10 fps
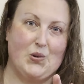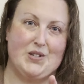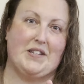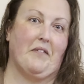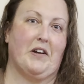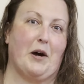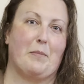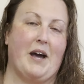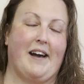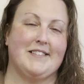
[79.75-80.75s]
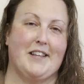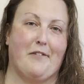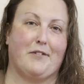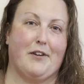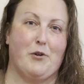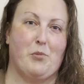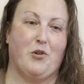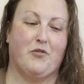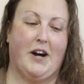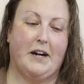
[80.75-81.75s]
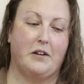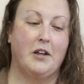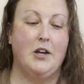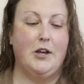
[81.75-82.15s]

or 7-Up. It has that flavor profile.